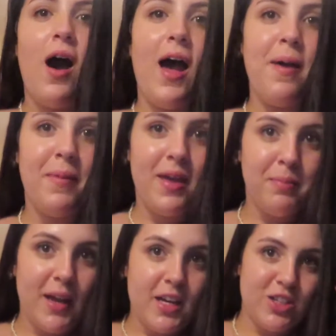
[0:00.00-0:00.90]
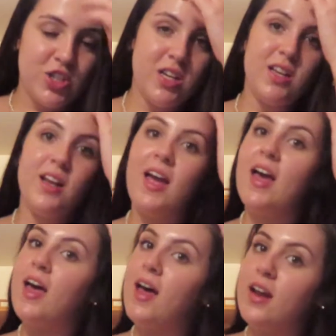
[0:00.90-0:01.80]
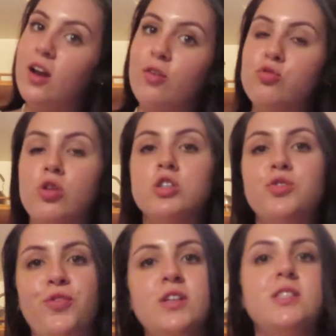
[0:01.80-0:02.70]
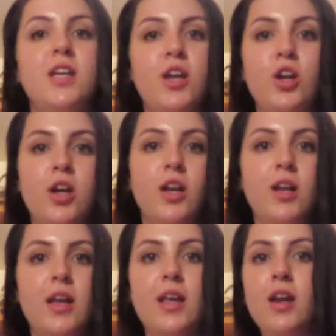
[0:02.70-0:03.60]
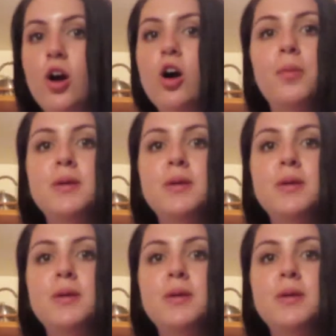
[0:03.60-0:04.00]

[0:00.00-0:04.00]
I'm in my kitchen, and of course first thing you're gonna need are